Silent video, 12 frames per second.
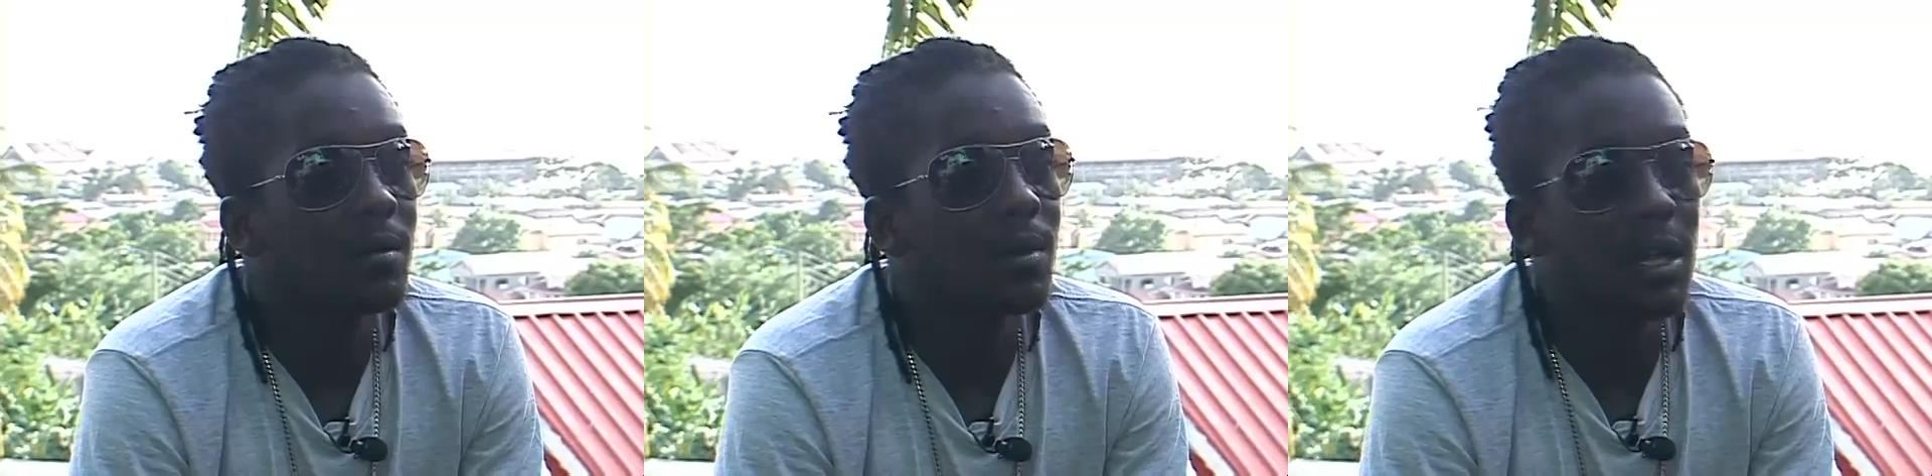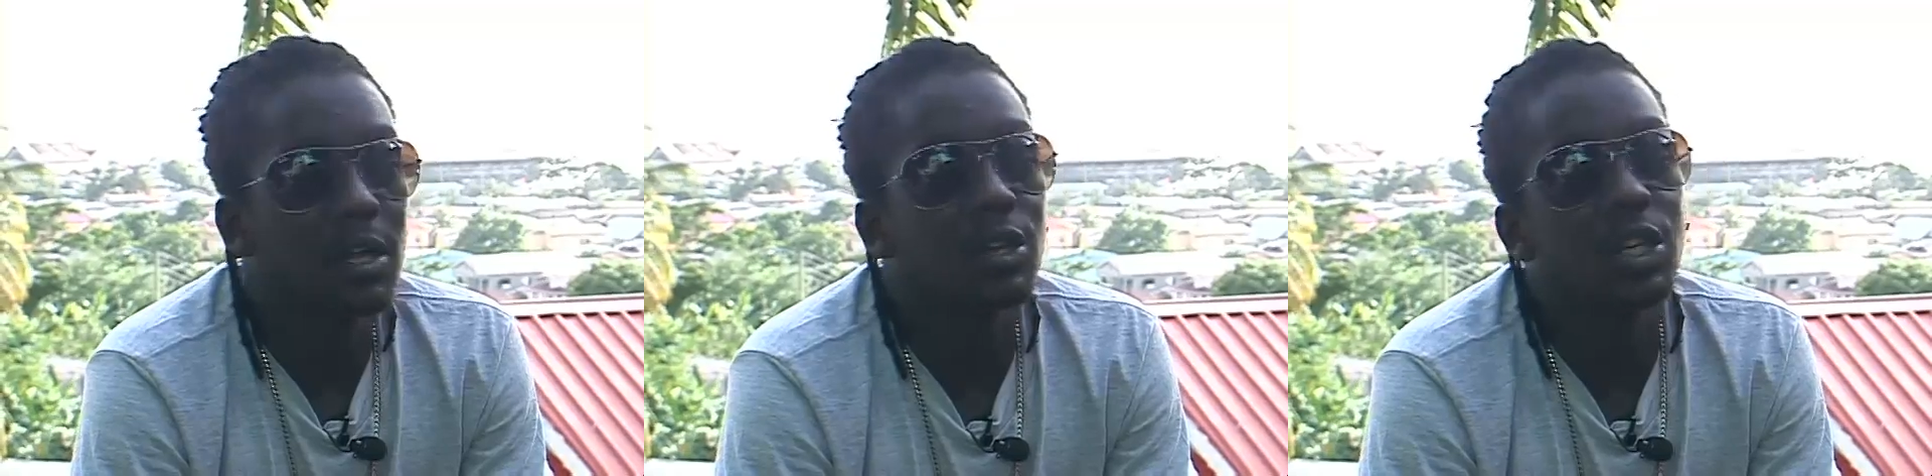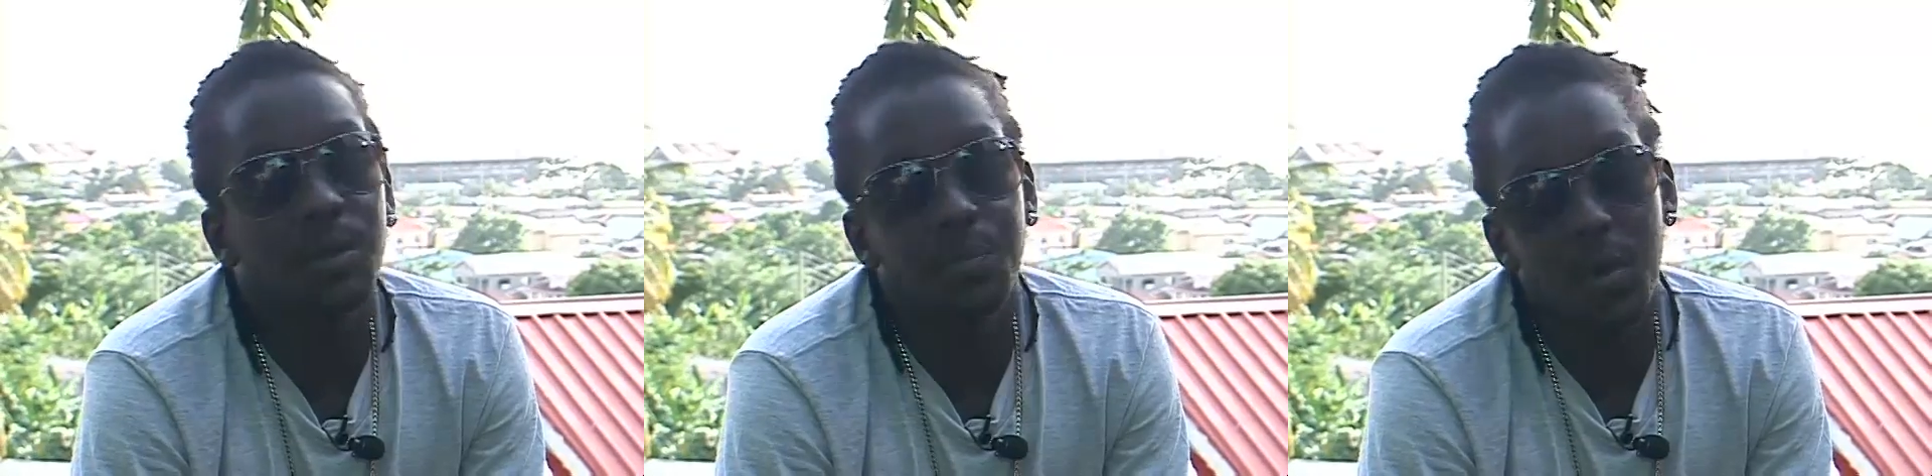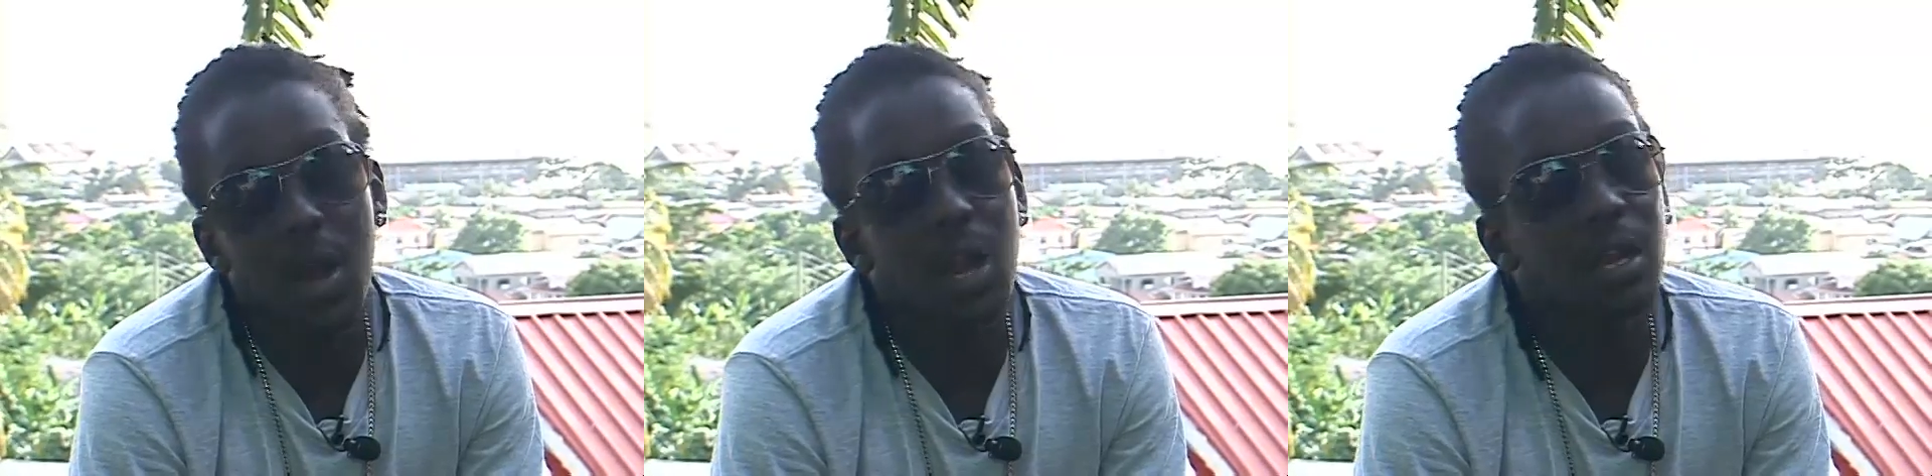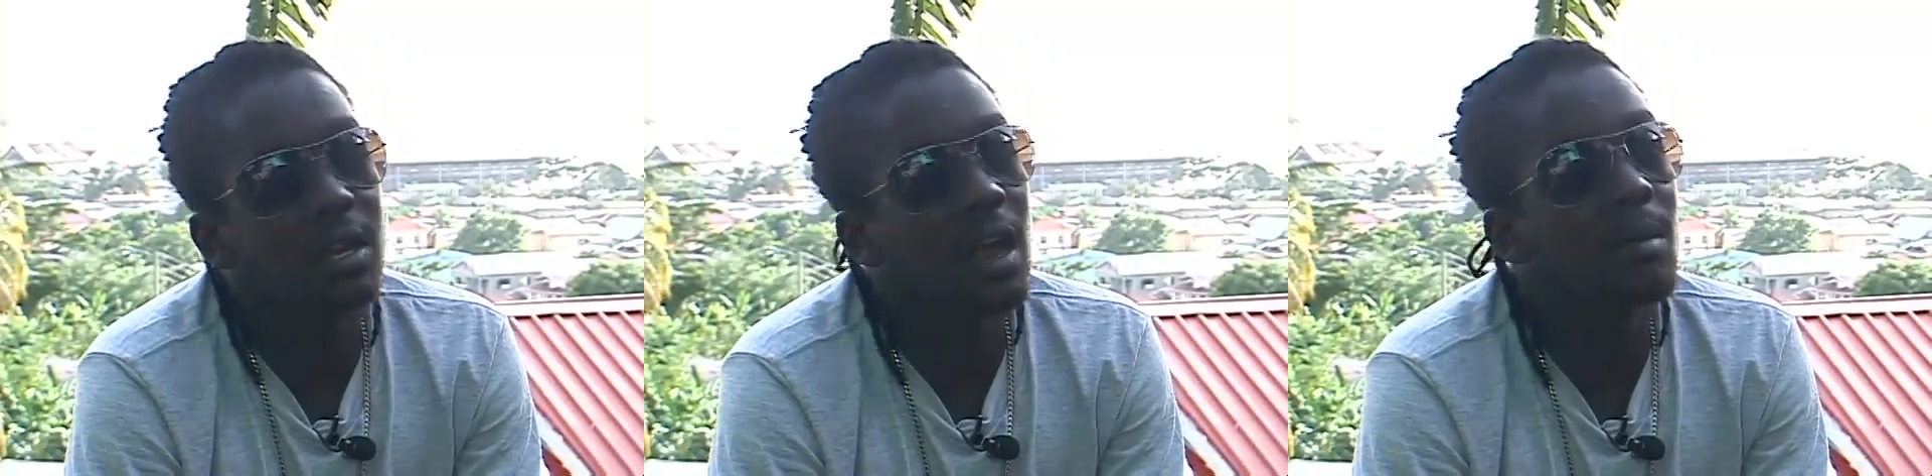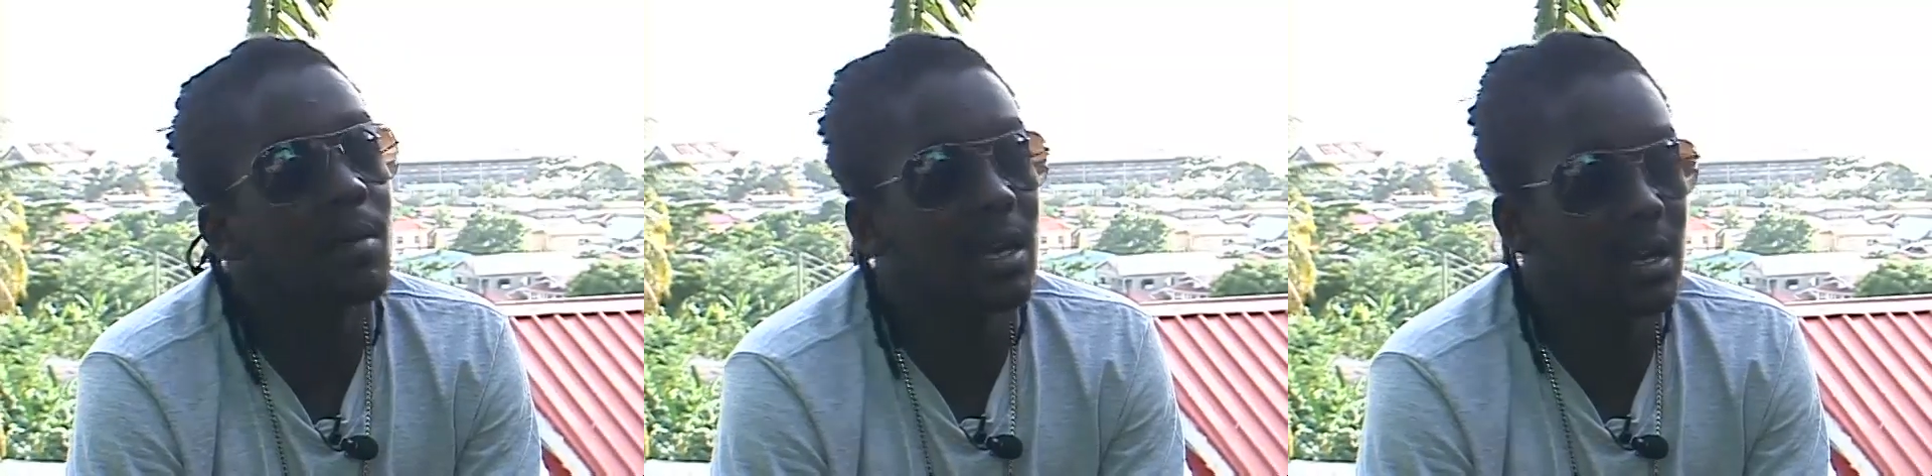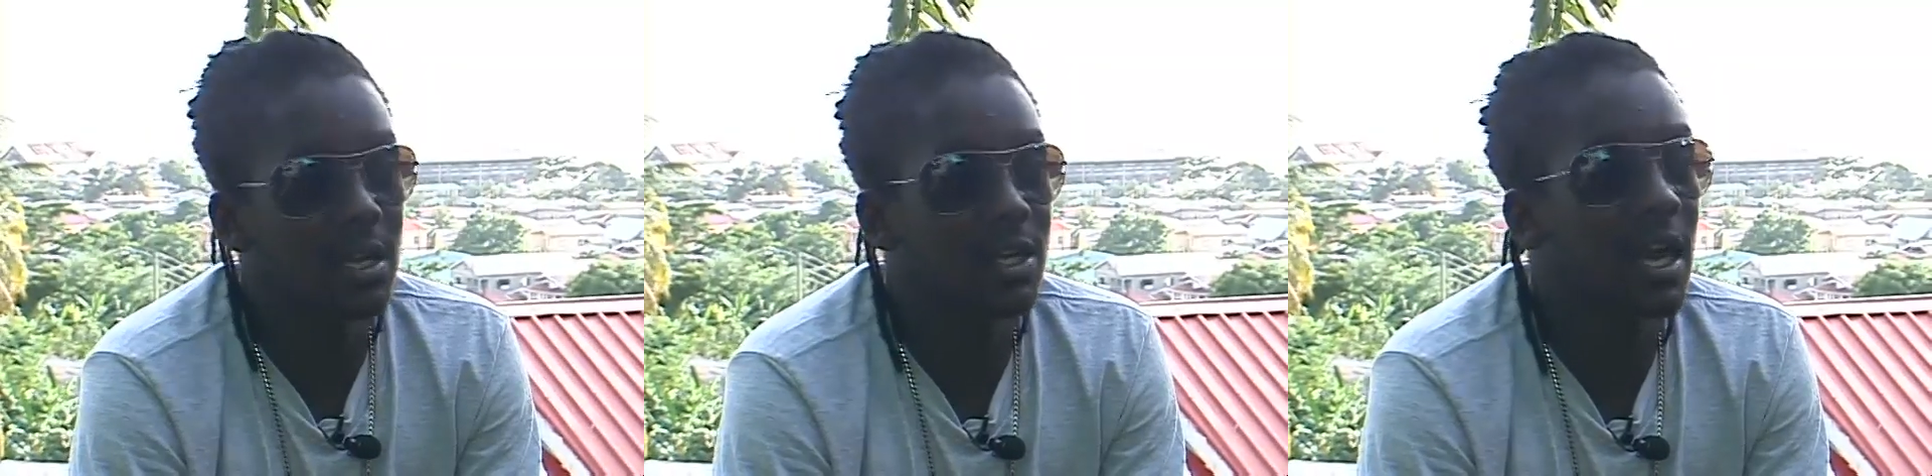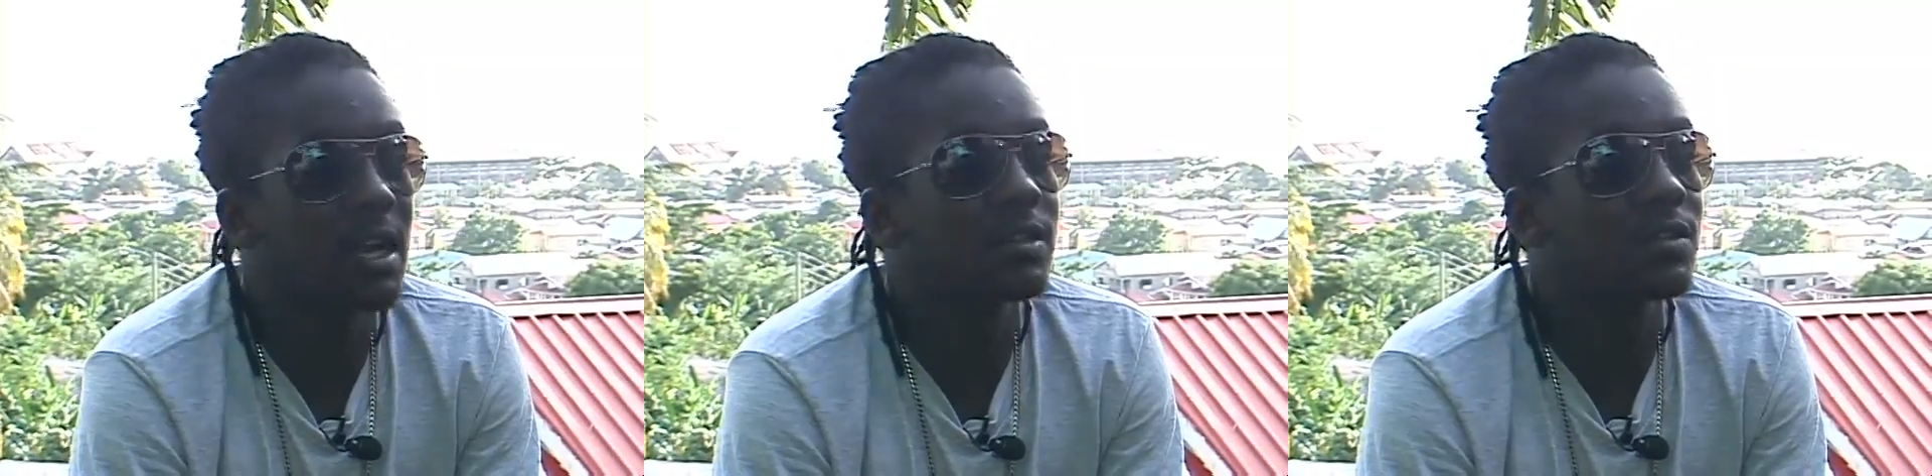But then you should pray anytime you get a
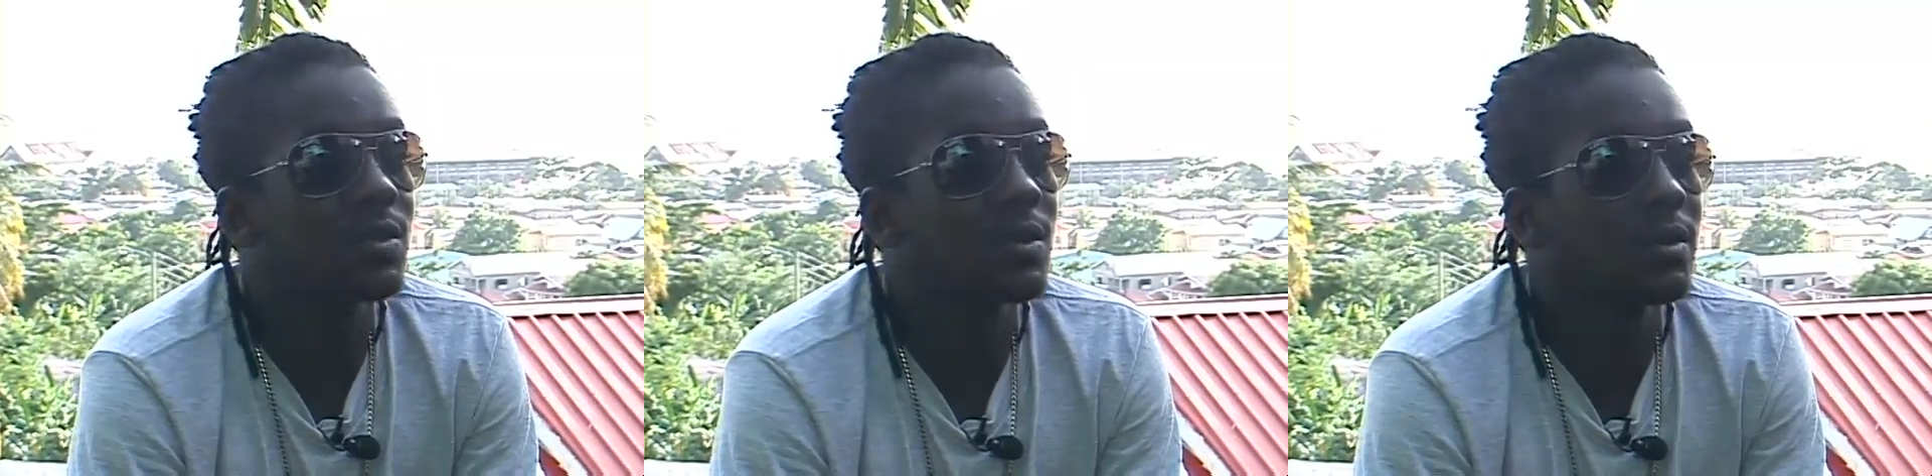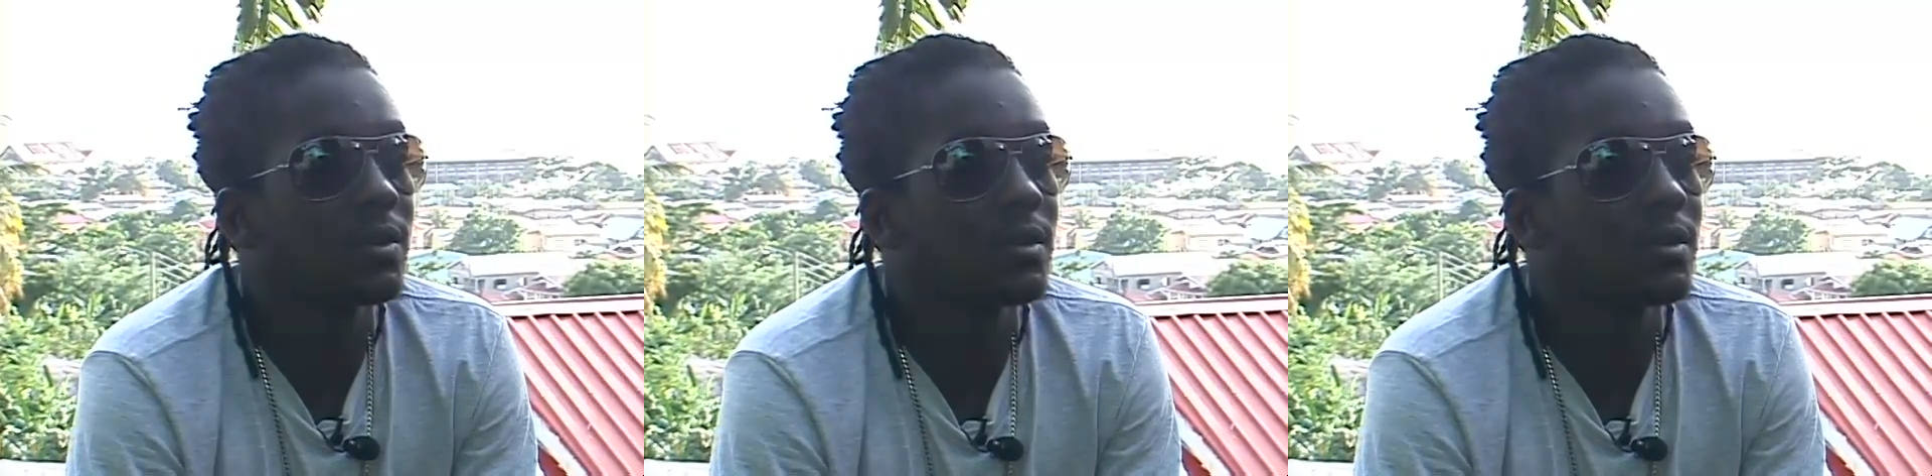chance to.